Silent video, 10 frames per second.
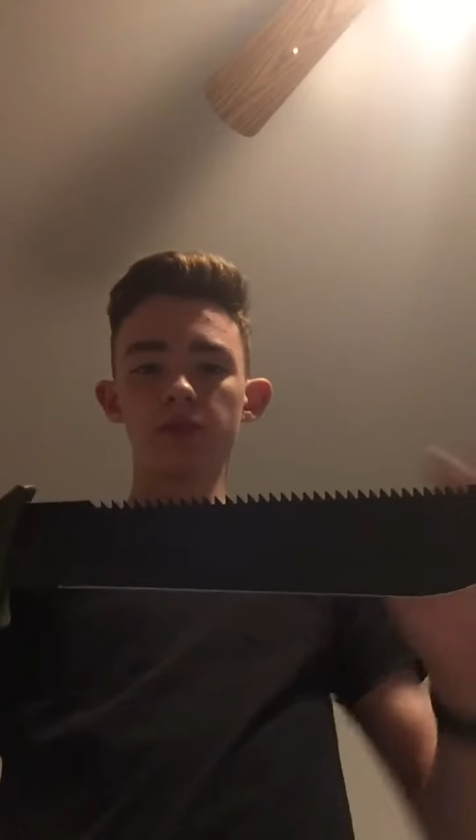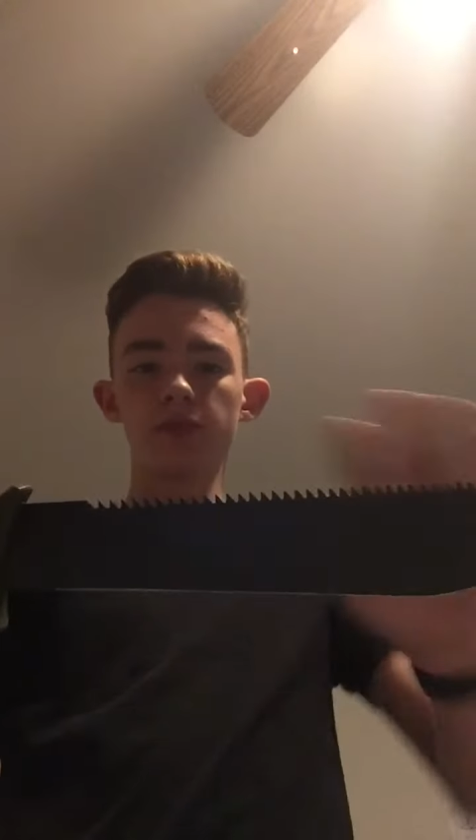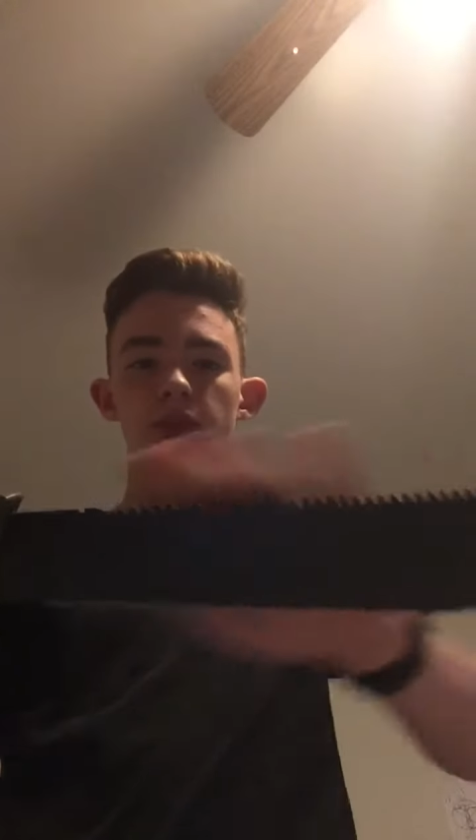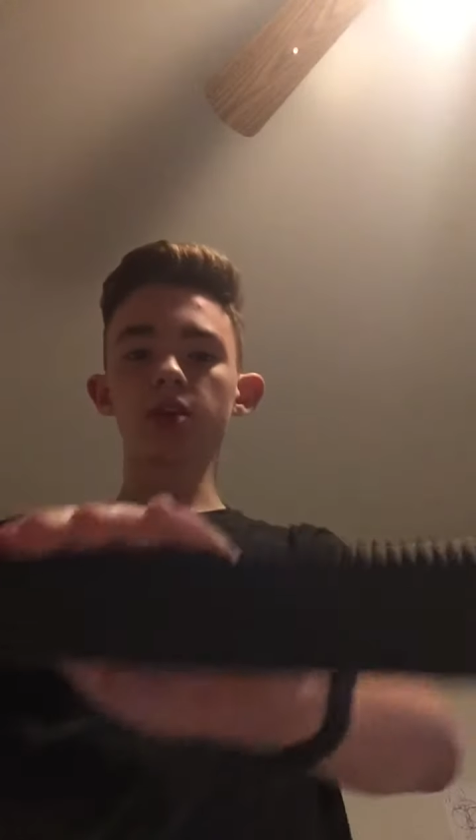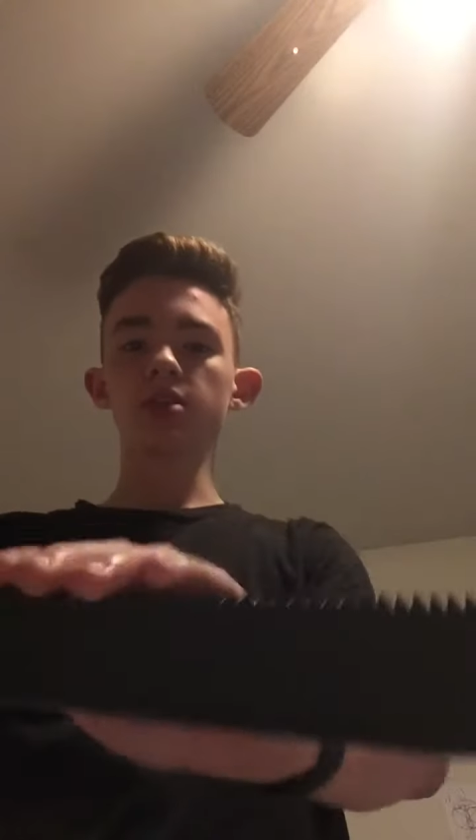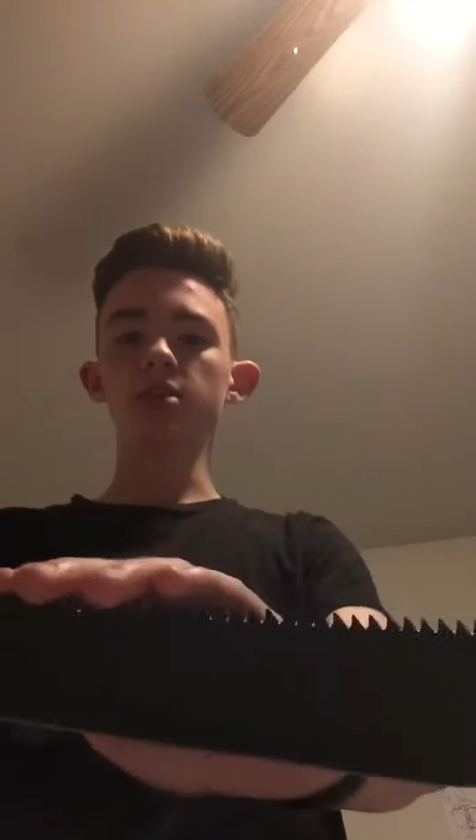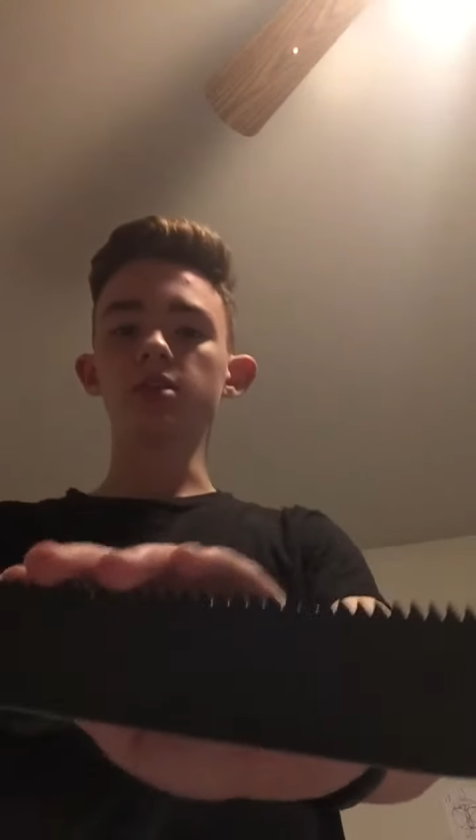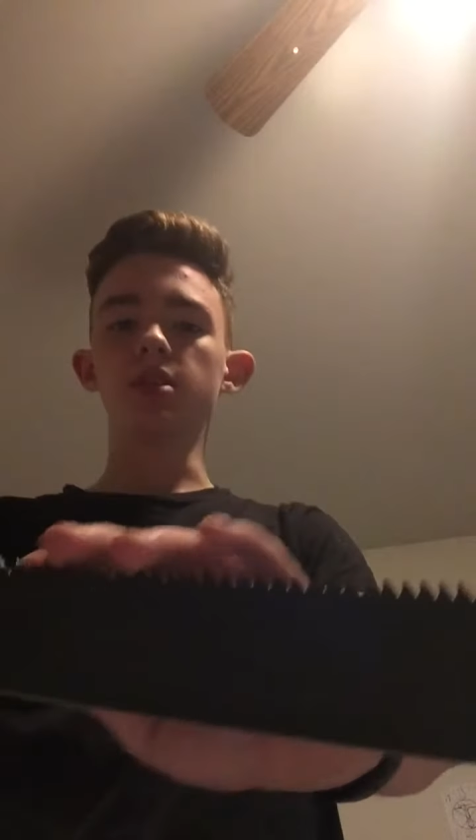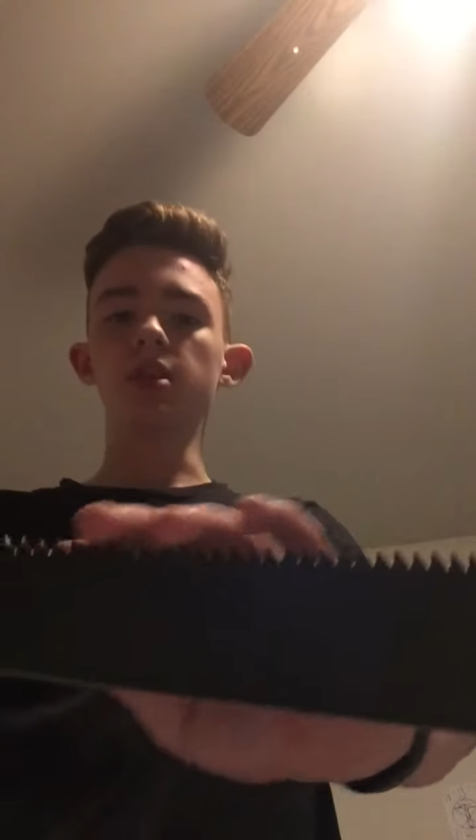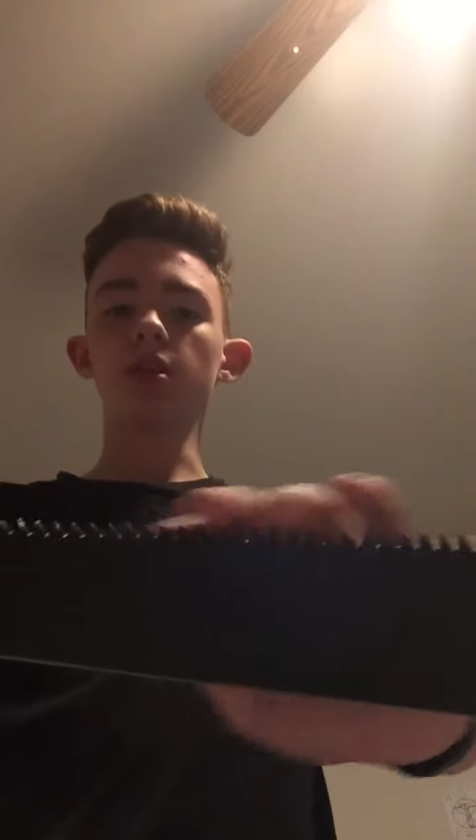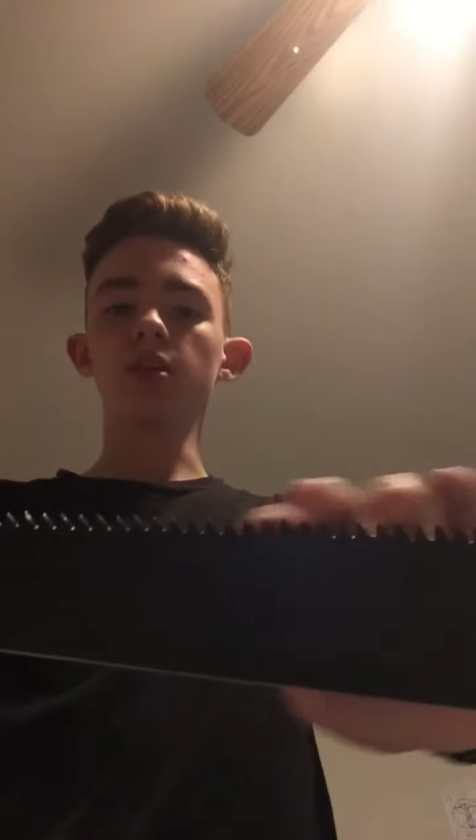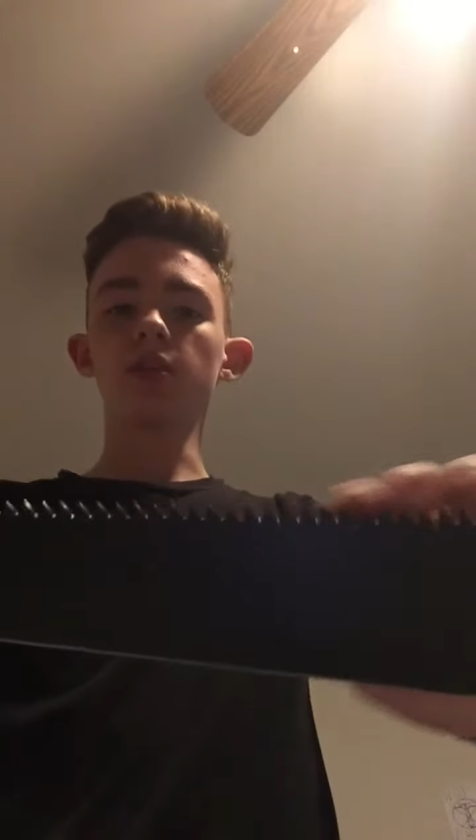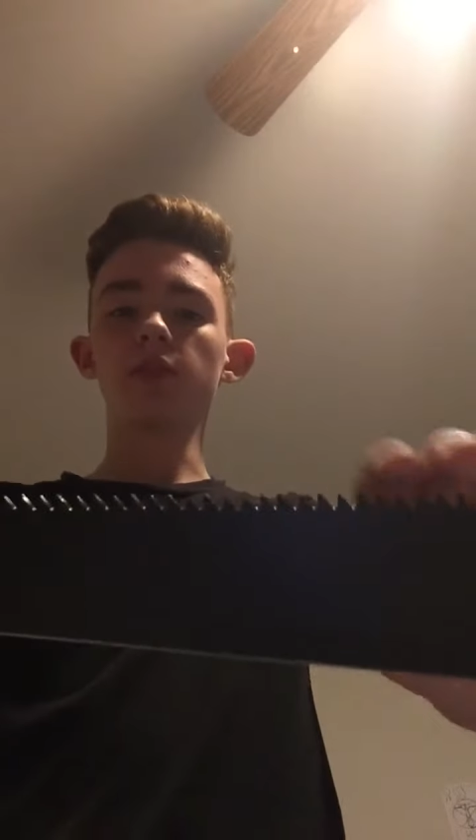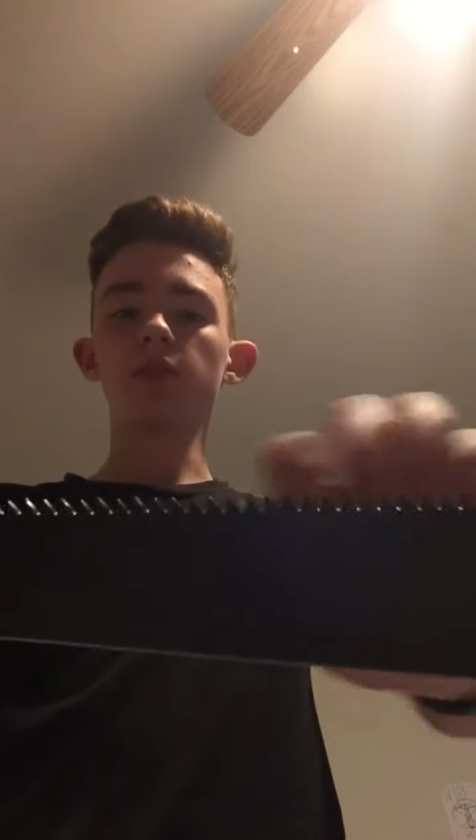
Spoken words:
notches here